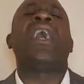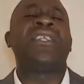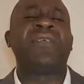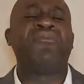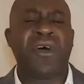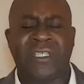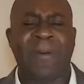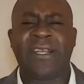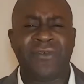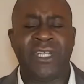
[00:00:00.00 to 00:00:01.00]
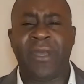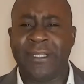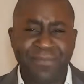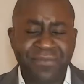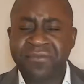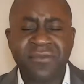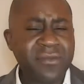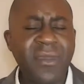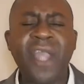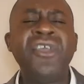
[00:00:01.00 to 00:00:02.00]
at the prospect of doing
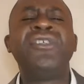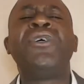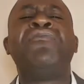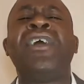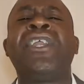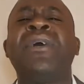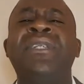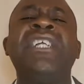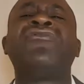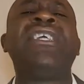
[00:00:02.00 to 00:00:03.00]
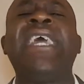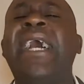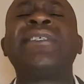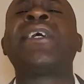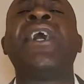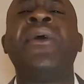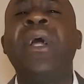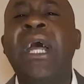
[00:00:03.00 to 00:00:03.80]
YouTube videos. Literally years ago,